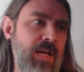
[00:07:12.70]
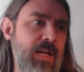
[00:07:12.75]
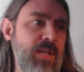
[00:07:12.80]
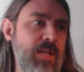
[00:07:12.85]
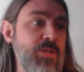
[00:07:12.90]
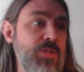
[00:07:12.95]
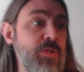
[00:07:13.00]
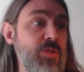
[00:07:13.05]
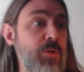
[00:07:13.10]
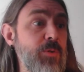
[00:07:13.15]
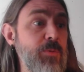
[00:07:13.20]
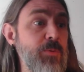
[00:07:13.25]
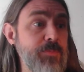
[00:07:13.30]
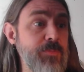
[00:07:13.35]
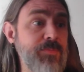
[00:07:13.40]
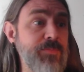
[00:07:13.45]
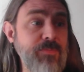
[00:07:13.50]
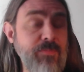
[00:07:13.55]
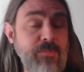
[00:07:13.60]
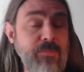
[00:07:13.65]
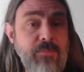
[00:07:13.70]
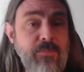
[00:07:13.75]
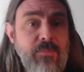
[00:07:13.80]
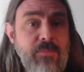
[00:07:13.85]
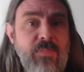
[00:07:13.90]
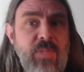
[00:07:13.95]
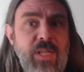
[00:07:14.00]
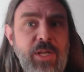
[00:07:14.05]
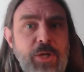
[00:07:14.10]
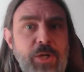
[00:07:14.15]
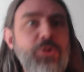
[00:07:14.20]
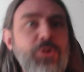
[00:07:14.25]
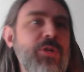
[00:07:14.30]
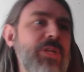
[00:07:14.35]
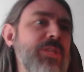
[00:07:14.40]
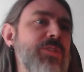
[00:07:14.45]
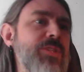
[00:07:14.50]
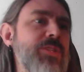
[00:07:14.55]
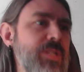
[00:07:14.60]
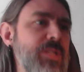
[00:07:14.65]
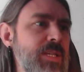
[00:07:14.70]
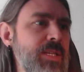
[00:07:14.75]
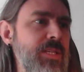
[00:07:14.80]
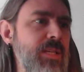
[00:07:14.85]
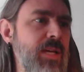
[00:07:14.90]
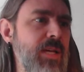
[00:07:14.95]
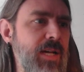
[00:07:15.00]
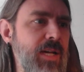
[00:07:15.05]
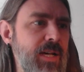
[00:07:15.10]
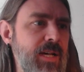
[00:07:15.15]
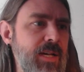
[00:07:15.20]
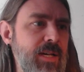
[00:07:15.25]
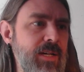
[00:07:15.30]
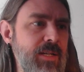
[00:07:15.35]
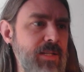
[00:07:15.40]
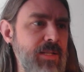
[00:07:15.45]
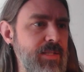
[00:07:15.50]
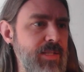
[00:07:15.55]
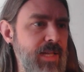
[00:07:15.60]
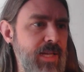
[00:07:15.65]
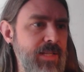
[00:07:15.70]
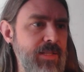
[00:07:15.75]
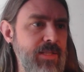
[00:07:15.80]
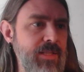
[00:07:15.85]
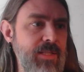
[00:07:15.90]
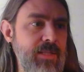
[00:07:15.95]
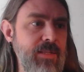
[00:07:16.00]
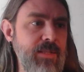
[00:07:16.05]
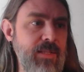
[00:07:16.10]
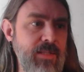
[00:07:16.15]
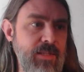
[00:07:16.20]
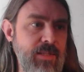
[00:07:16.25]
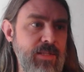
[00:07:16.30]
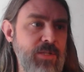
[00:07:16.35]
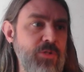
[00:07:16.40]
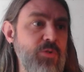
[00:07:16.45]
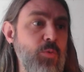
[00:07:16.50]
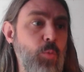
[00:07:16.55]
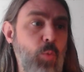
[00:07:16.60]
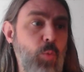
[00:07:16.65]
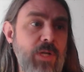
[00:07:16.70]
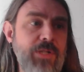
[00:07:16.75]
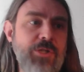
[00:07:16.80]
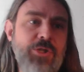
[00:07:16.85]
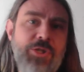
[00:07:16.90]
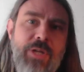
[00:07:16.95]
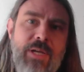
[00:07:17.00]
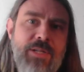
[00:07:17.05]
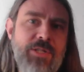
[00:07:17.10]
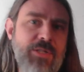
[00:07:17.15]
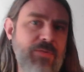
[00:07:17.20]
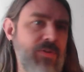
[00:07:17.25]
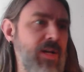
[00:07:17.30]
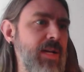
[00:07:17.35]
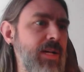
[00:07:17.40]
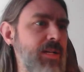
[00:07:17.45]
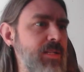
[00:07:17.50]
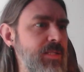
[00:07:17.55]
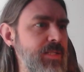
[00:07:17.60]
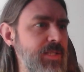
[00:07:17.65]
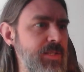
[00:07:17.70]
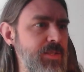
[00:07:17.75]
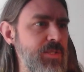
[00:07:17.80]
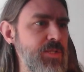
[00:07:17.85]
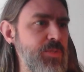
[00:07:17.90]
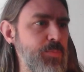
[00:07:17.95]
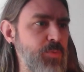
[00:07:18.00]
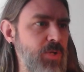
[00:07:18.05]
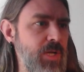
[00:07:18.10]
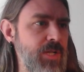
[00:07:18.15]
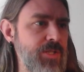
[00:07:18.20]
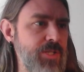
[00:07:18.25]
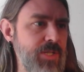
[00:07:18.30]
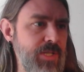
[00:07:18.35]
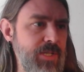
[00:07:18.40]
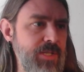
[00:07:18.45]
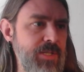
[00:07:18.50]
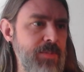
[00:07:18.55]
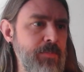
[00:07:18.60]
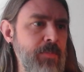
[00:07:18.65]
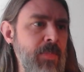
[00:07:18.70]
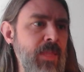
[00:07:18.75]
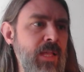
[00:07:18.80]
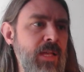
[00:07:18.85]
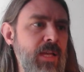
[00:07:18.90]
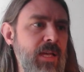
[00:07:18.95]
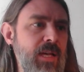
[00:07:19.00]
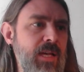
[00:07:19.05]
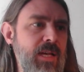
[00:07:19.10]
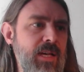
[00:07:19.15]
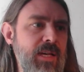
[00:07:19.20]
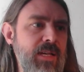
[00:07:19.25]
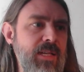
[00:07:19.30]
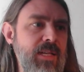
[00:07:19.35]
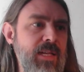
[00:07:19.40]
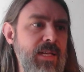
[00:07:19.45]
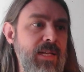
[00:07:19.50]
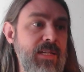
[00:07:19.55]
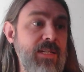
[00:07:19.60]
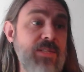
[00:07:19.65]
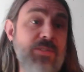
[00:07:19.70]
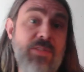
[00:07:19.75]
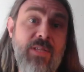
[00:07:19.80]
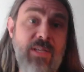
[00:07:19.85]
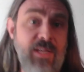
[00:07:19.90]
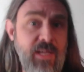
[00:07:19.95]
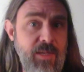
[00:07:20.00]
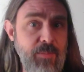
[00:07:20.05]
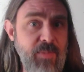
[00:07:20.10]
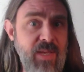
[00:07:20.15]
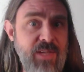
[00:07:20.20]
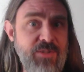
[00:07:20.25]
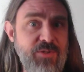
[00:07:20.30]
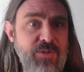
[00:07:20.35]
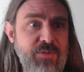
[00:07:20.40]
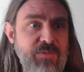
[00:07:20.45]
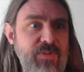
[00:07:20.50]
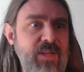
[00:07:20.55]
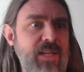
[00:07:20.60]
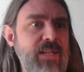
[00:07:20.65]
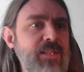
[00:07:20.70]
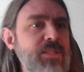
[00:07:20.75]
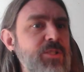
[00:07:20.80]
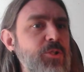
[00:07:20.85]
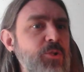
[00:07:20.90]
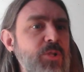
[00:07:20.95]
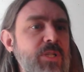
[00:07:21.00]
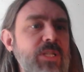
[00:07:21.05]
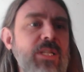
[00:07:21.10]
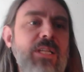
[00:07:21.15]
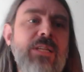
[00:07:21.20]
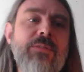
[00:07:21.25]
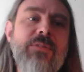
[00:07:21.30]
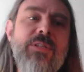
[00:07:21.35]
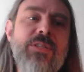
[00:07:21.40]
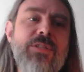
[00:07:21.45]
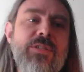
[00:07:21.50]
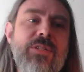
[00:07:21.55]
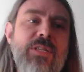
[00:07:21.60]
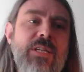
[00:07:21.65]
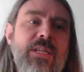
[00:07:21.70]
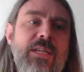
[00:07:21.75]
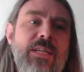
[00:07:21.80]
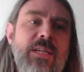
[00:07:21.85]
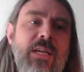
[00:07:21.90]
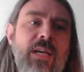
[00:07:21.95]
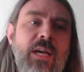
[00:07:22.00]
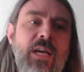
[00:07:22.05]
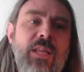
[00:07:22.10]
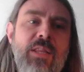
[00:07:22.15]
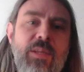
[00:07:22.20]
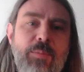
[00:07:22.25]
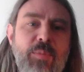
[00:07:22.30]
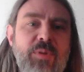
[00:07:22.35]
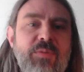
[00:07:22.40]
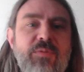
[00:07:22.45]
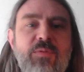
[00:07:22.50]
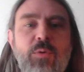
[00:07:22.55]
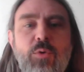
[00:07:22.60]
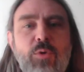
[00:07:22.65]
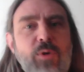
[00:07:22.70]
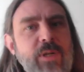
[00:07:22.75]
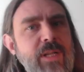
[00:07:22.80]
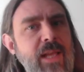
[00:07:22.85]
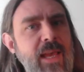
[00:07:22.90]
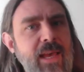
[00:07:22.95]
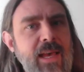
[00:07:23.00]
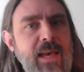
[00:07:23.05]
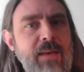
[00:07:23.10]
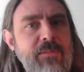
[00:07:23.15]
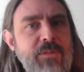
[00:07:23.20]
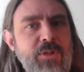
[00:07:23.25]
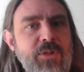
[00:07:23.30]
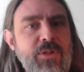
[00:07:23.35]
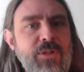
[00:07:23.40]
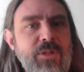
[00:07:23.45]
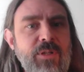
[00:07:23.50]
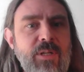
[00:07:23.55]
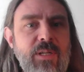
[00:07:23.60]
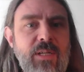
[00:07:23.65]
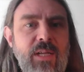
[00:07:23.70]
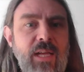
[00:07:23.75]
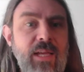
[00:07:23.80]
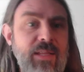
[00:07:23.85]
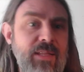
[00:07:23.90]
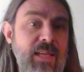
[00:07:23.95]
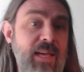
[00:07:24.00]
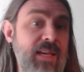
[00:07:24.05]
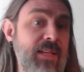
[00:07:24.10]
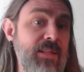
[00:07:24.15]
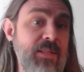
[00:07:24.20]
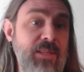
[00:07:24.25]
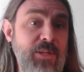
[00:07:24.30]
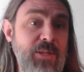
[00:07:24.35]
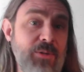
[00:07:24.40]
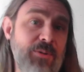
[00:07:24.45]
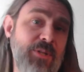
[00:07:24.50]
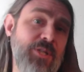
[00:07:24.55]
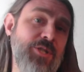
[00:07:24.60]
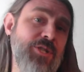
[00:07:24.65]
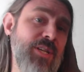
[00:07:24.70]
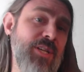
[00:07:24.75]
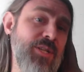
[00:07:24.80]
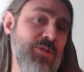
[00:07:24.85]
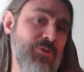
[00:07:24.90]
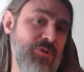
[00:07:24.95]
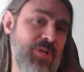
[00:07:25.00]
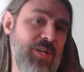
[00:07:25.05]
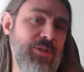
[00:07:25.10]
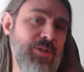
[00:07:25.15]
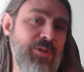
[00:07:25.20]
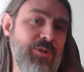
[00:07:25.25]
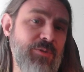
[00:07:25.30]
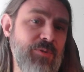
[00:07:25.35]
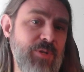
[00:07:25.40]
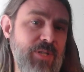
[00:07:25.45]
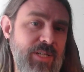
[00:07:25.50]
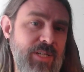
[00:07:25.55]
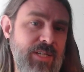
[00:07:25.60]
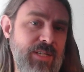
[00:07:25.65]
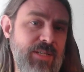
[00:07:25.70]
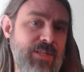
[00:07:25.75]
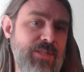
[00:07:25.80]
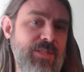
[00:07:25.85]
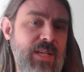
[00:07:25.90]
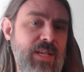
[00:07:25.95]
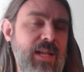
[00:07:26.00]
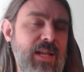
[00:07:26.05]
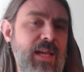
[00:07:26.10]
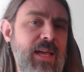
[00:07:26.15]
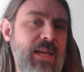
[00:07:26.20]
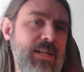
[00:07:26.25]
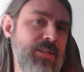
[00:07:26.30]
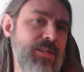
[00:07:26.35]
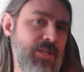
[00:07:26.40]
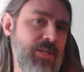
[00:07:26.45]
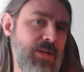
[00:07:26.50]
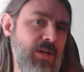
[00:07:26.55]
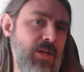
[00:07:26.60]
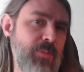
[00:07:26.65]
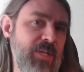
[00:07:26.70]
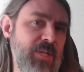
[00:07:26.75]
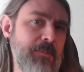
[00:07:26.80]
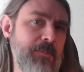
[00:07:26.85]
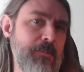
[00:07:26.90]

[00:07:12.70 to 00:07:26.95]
So here you can see that there's one changed file in this project, and it's the game master file, and you can even see the before and after, and that the only change here really is that I added a comment.